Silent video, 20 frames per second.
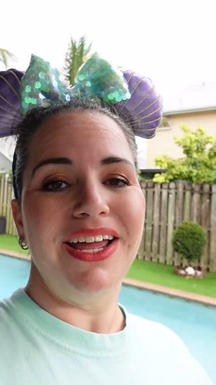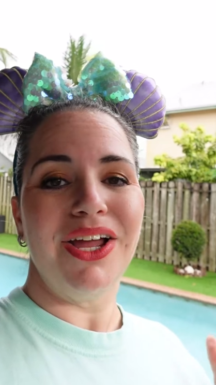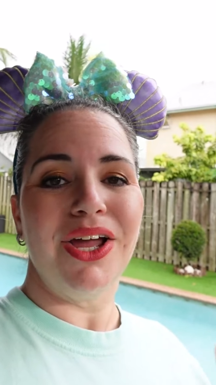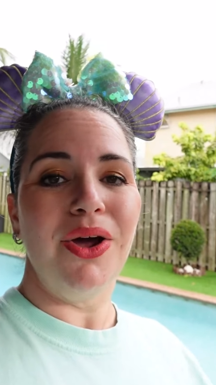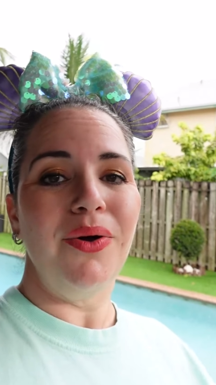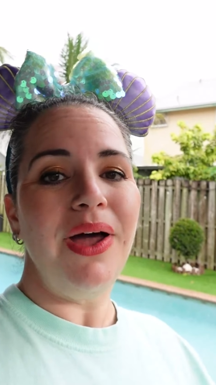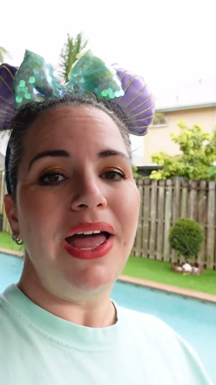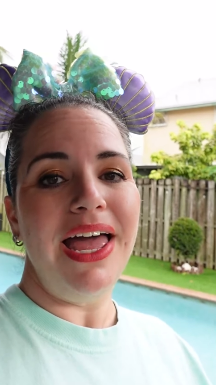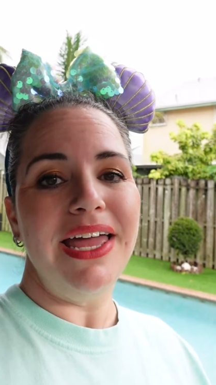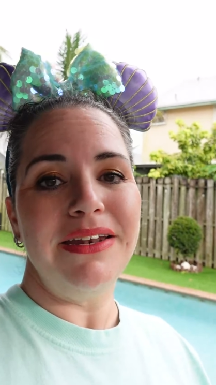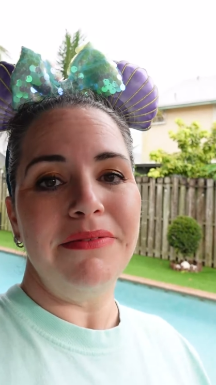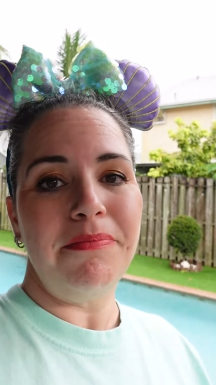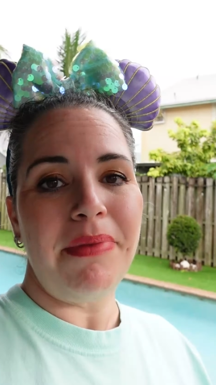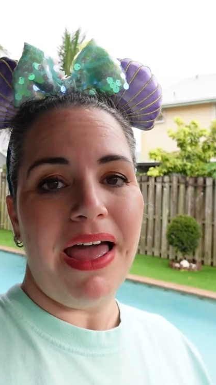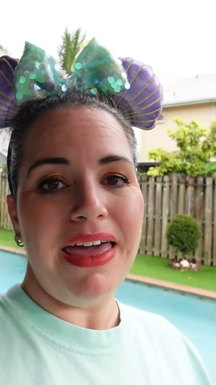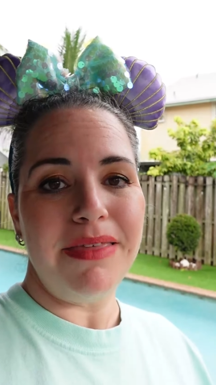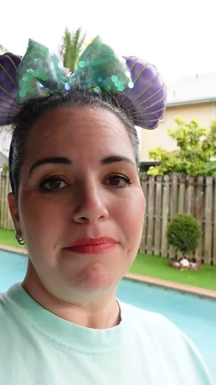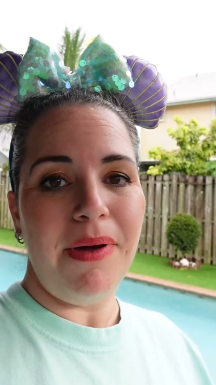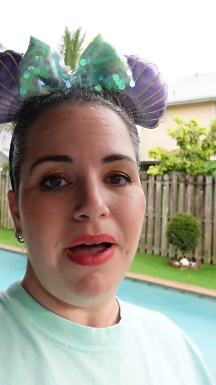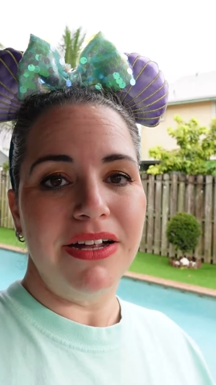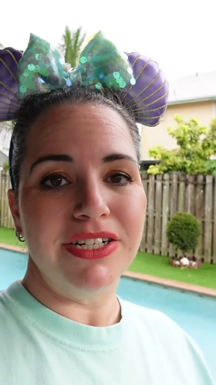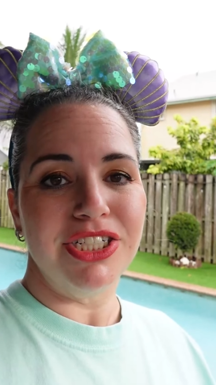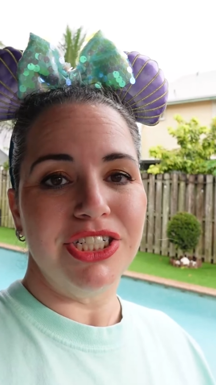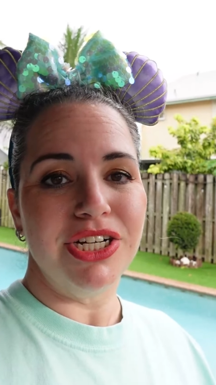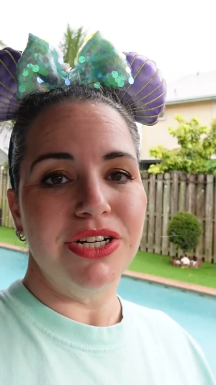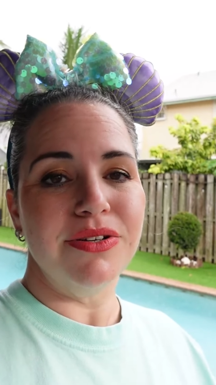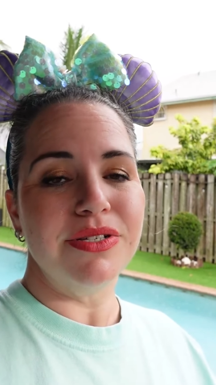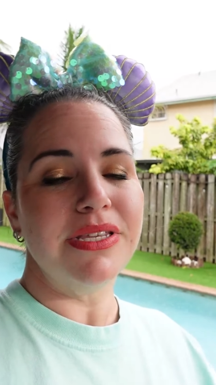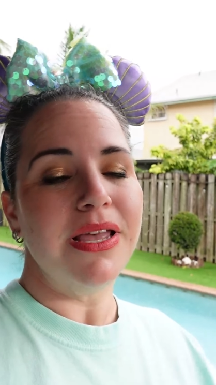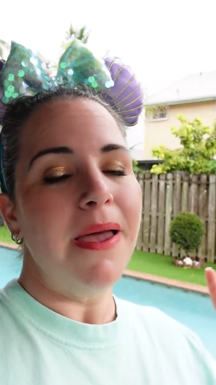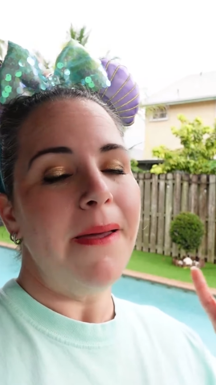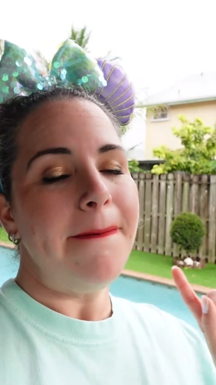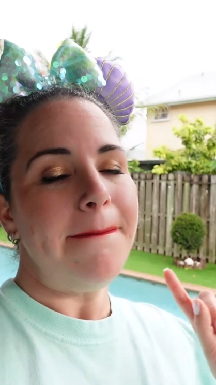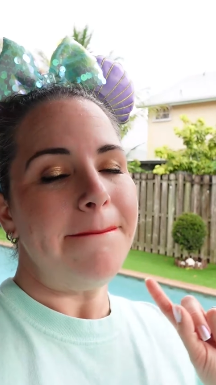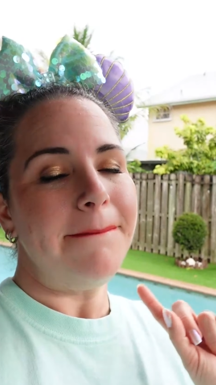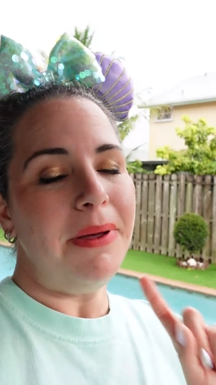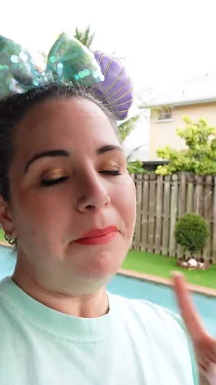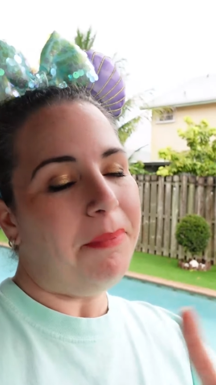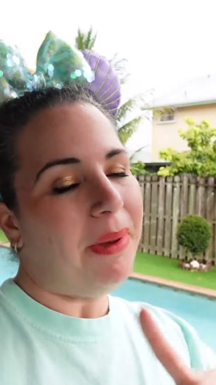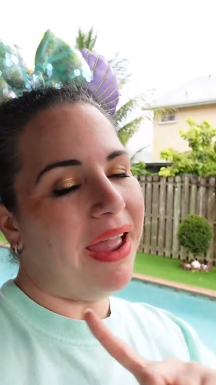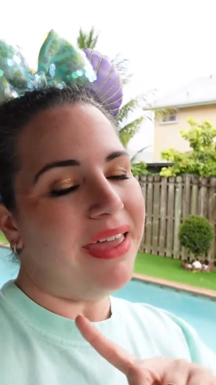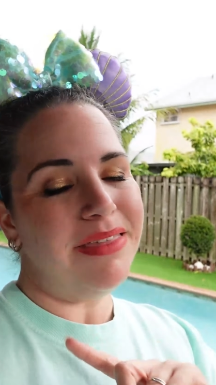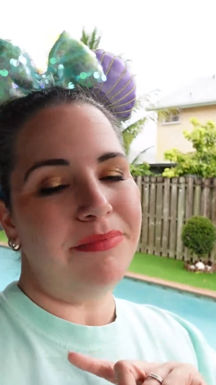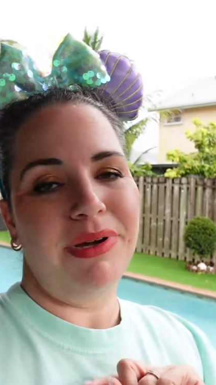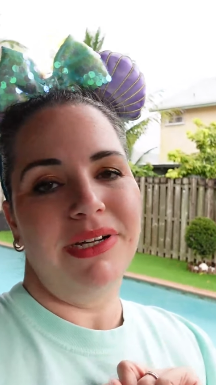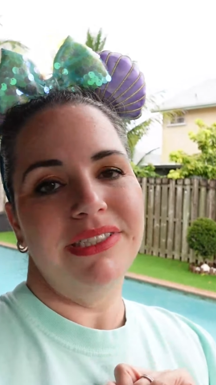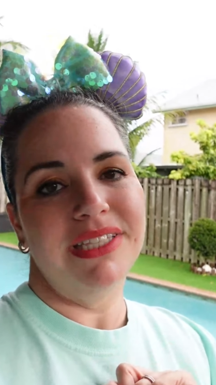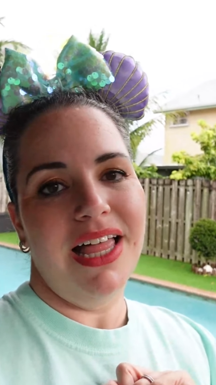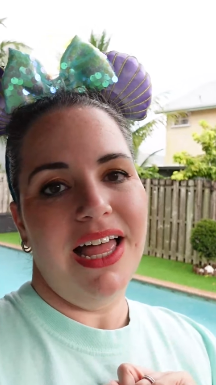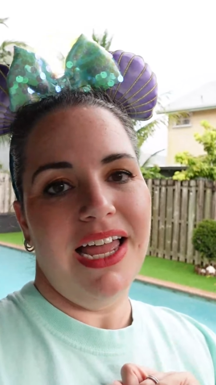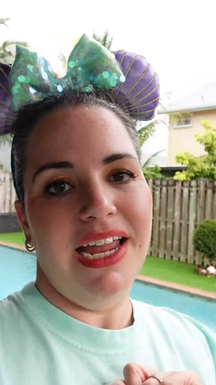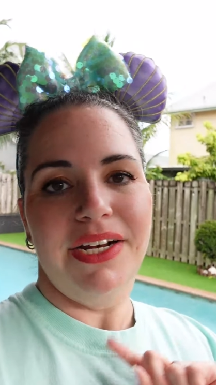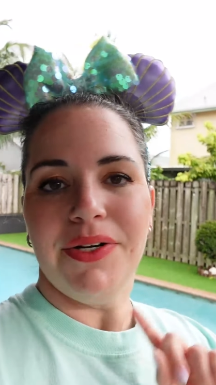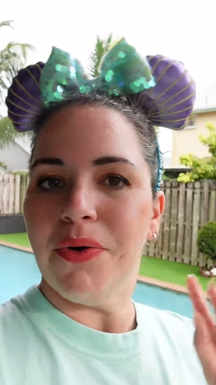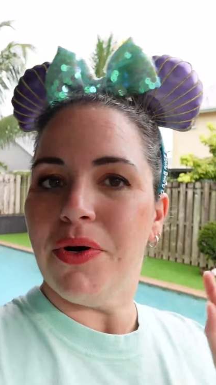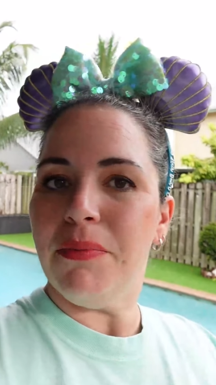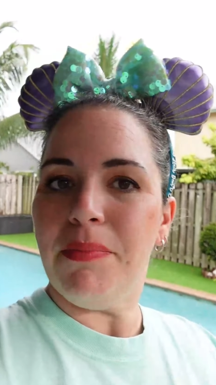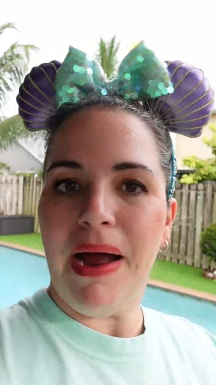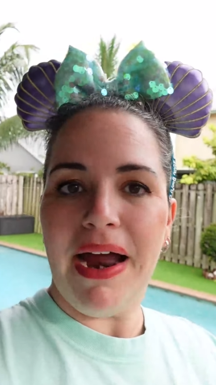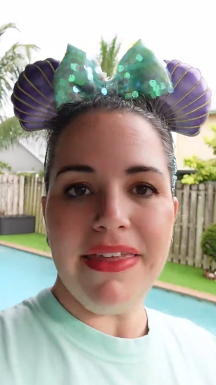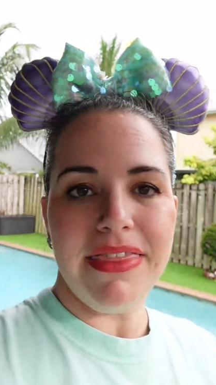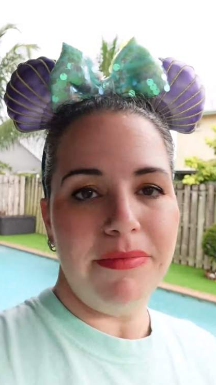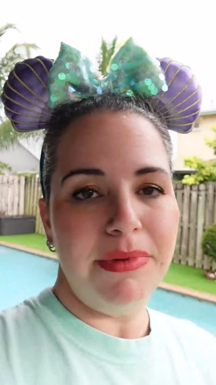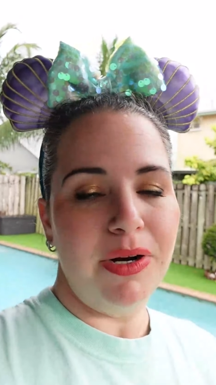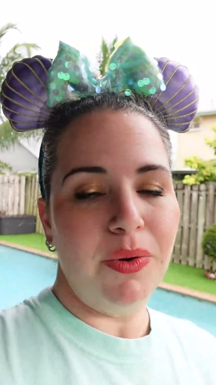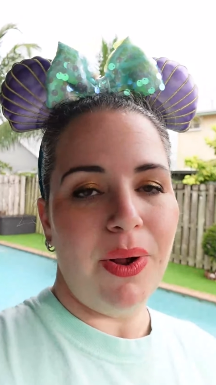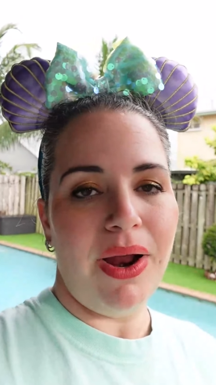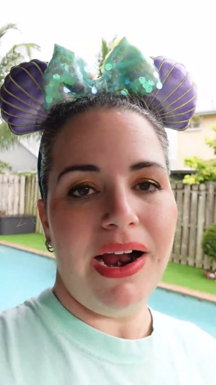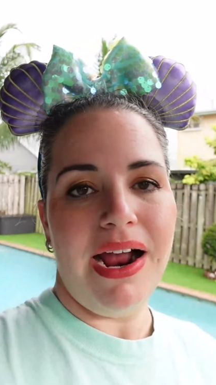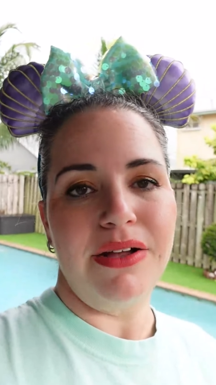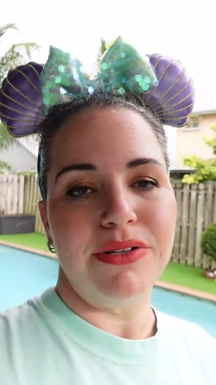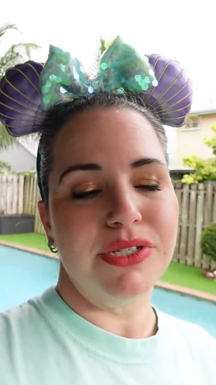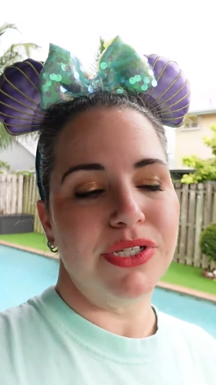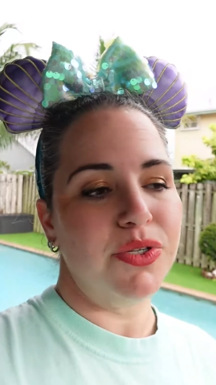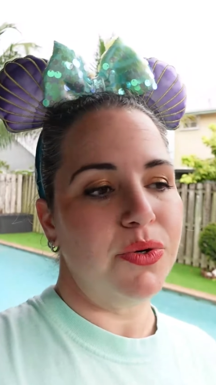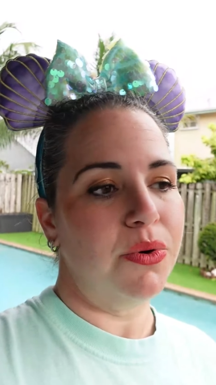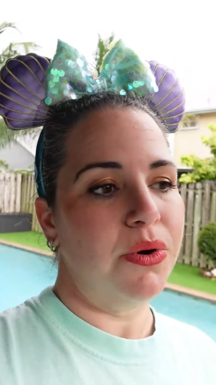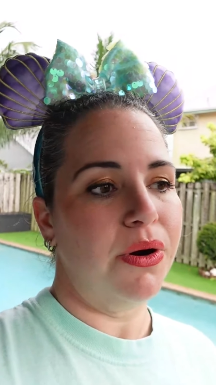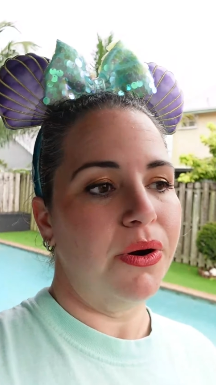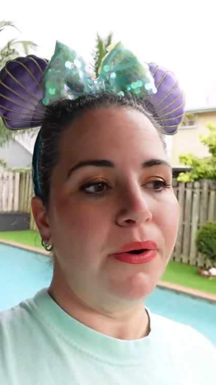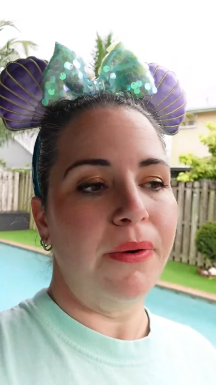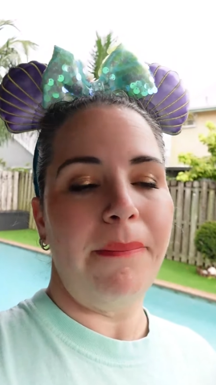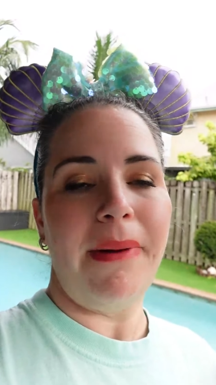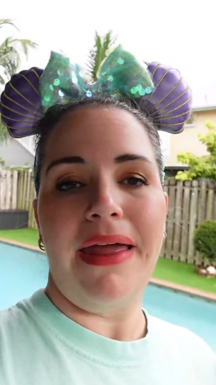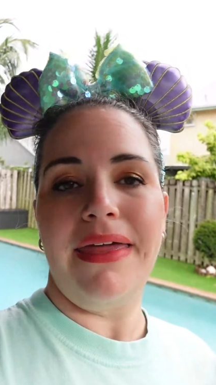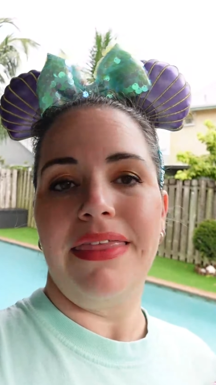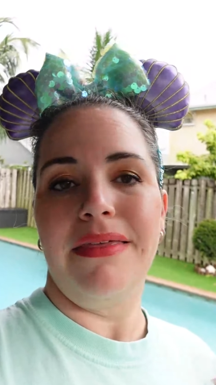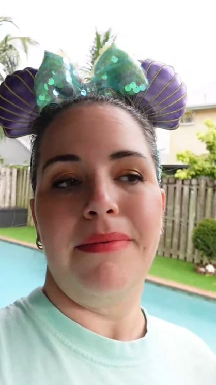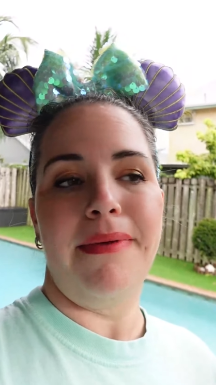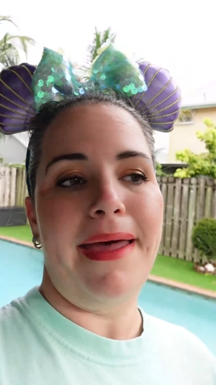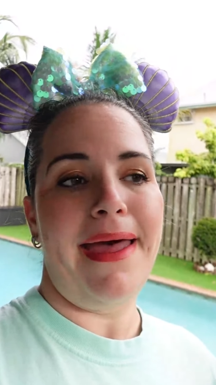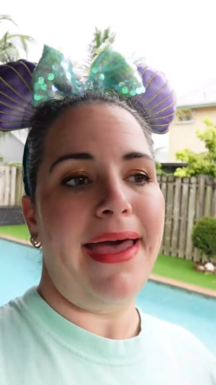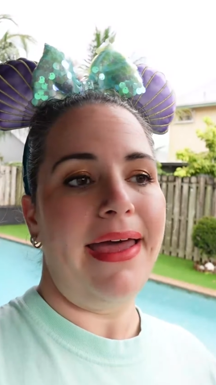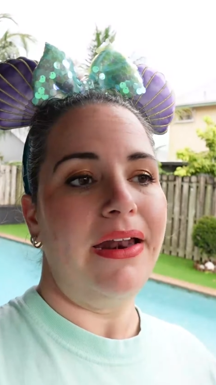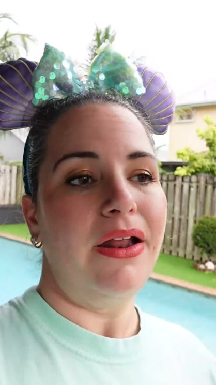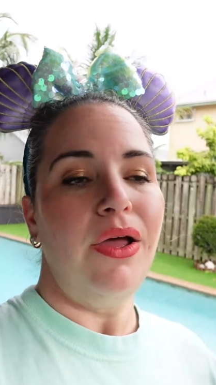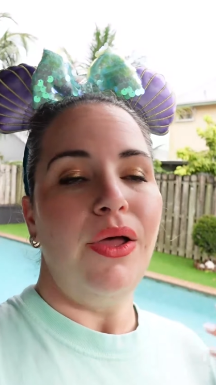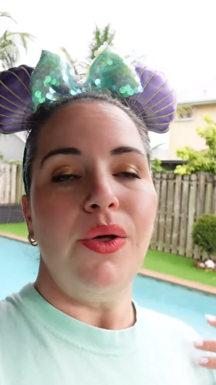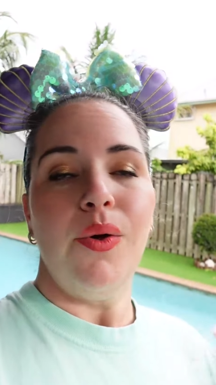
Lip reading: Go ahead and buy the ponchos, but buy them online or buy them in a warehouse store or buy them at